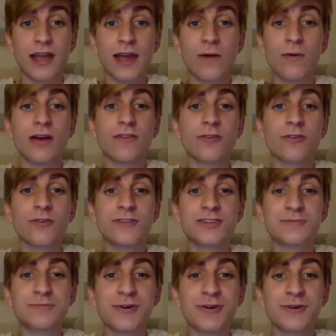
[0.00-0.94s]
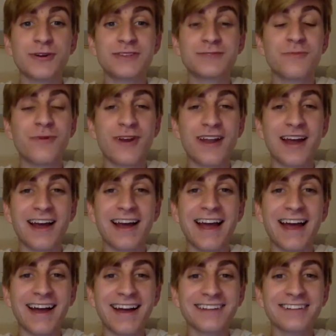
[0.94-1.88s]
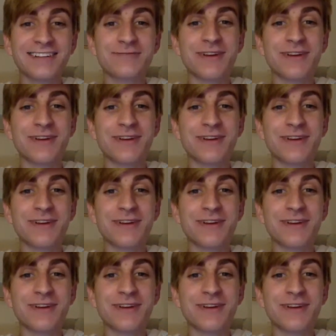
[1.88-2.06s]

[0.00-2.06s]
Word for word: However, this book is one I highly